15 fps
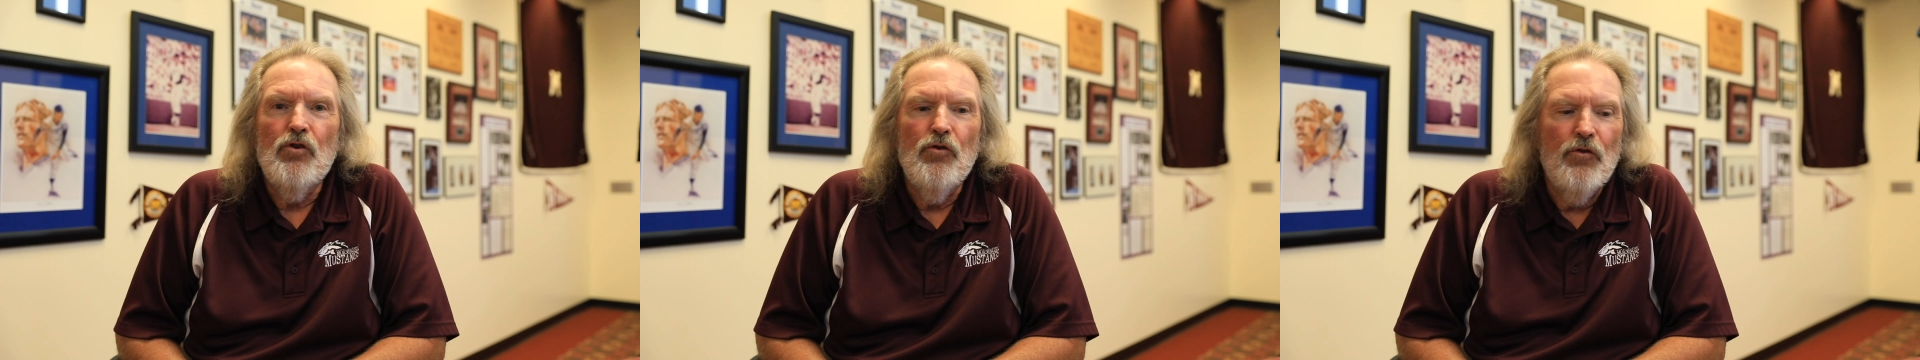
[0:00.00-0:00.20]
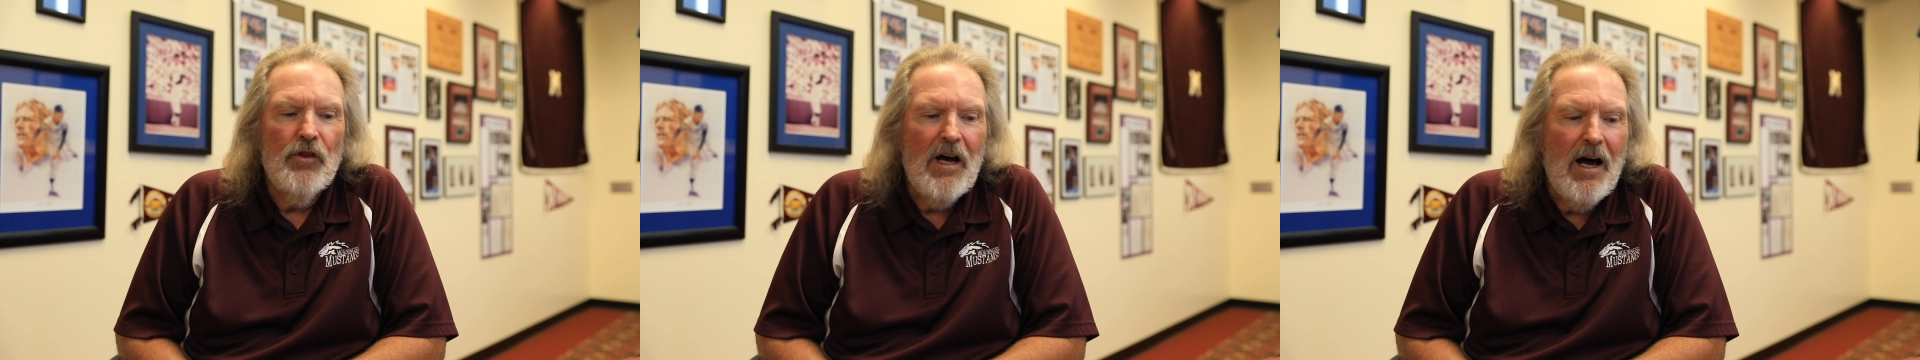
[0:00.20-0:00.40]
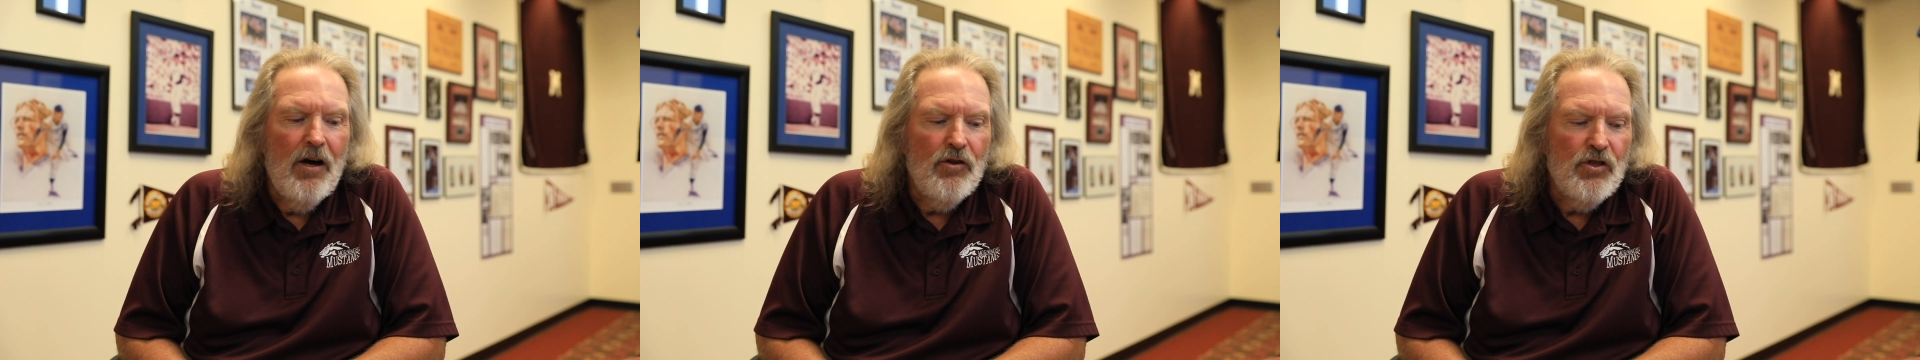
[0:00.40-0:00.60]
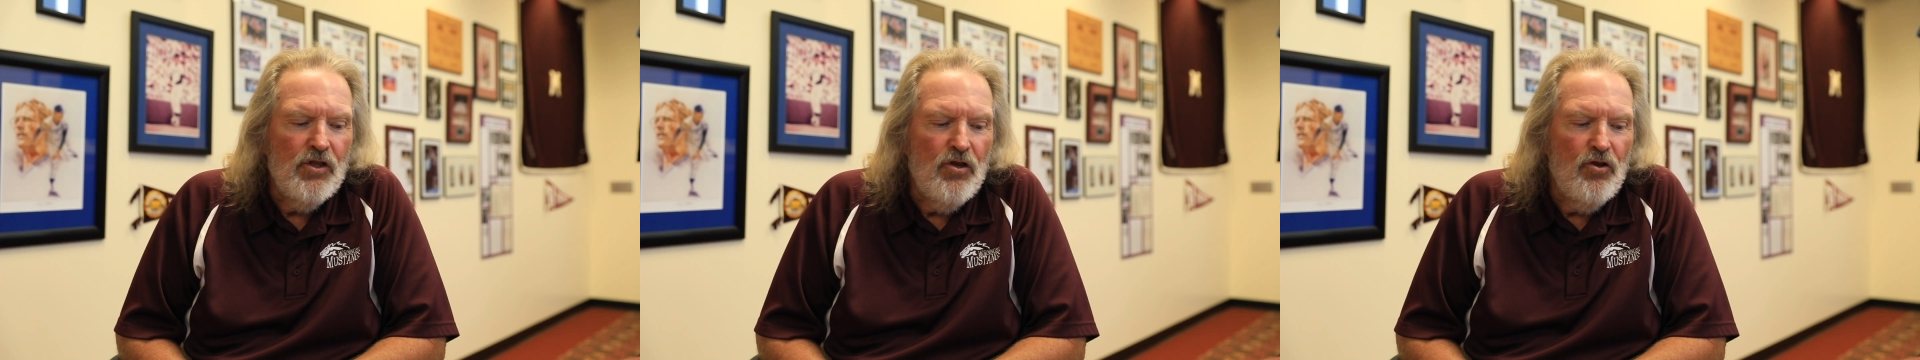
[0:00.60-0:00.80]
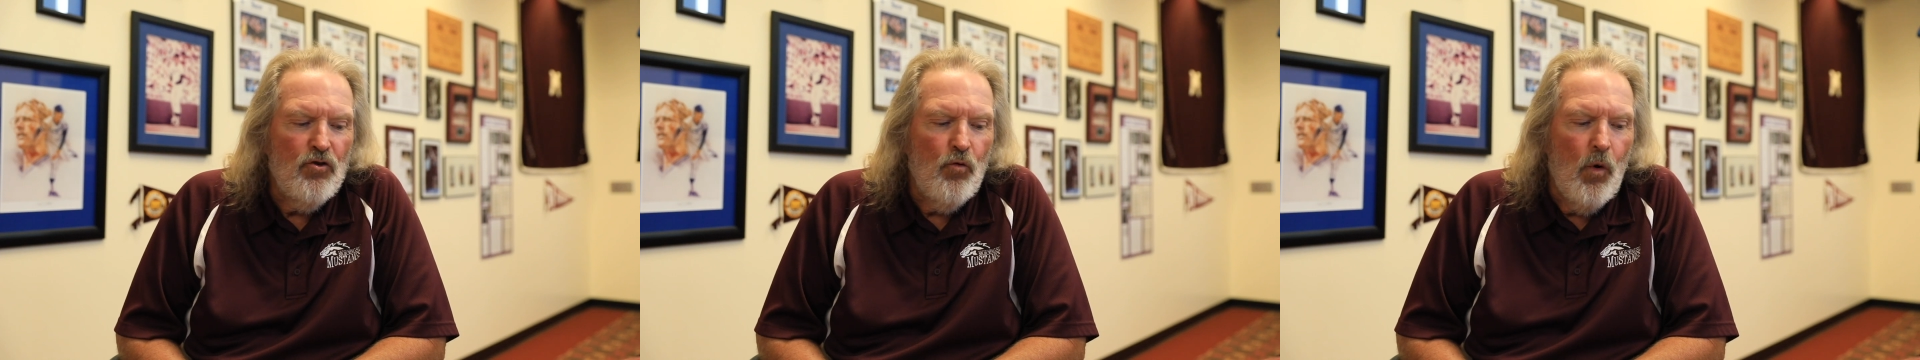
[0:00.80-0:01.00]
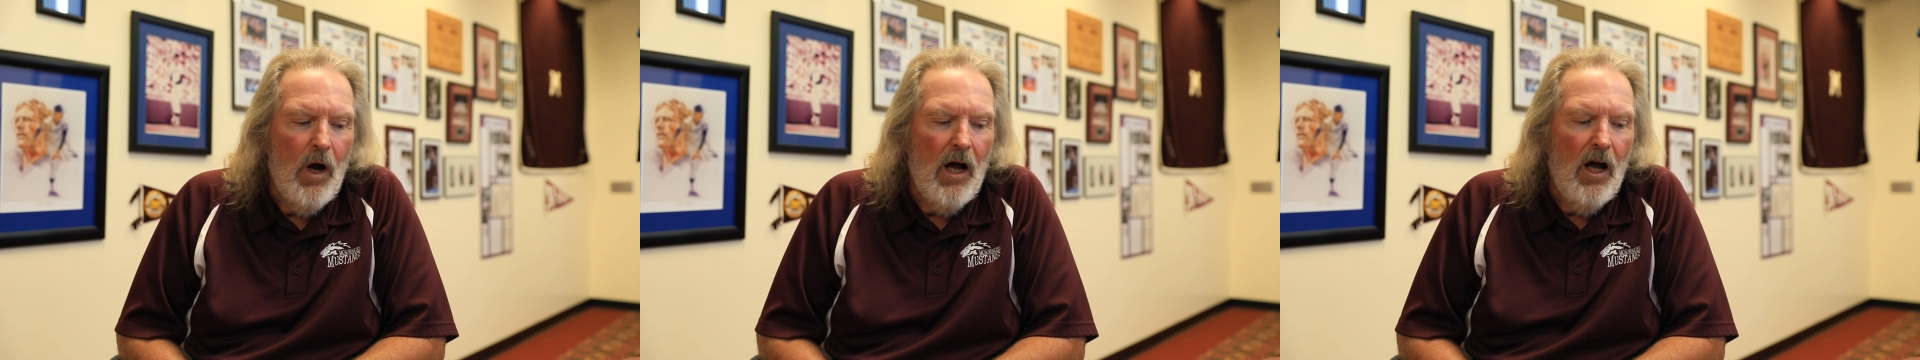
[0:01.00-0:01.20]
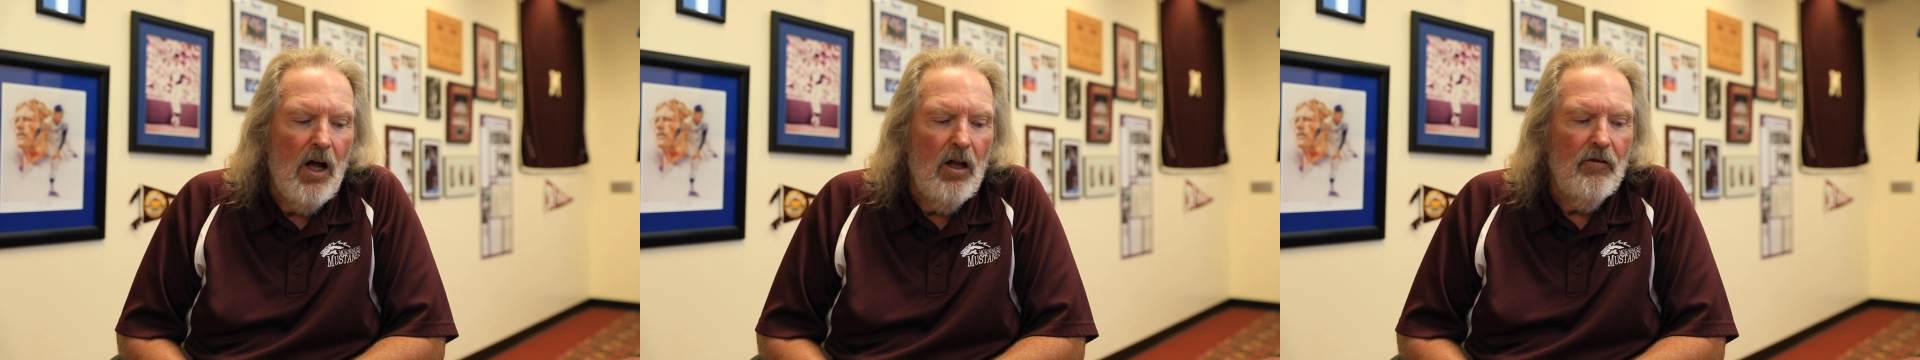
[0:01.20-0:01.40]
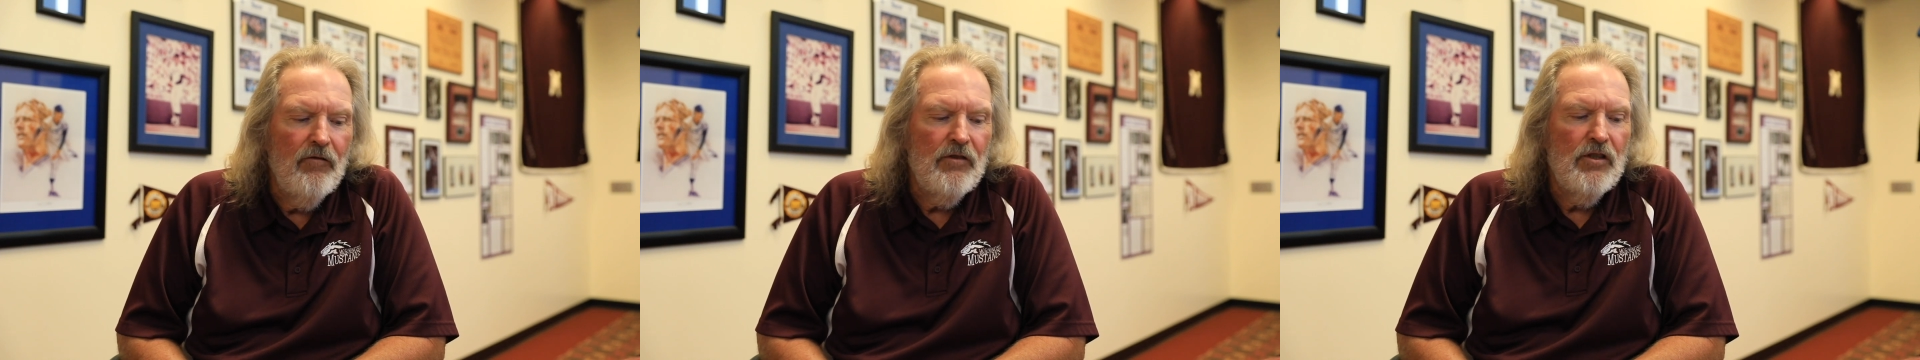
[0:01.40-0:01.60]

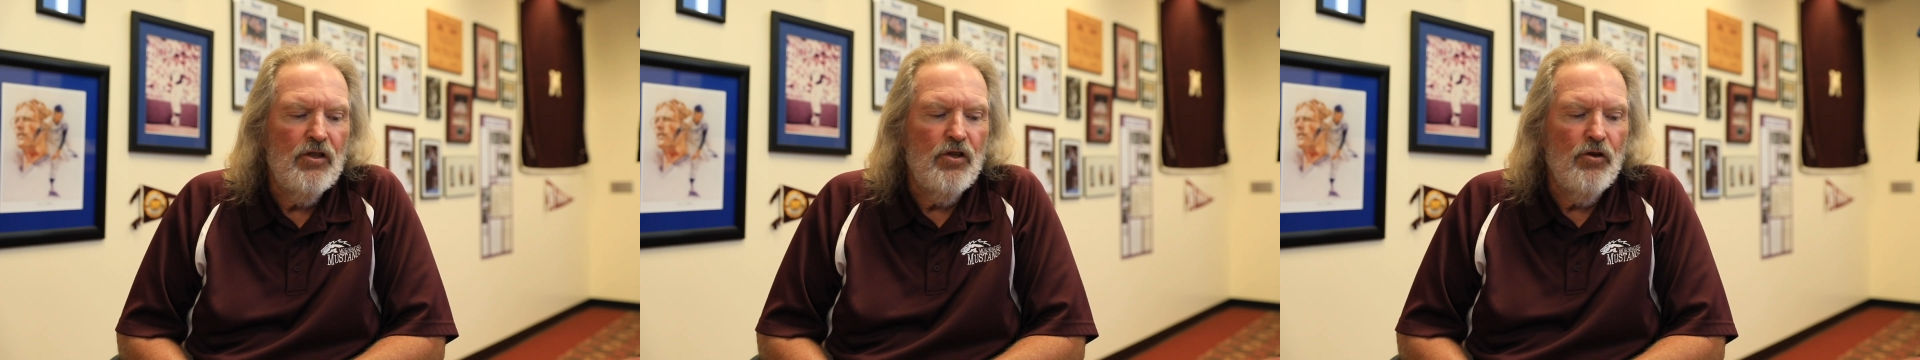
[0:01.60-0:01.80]
2012 and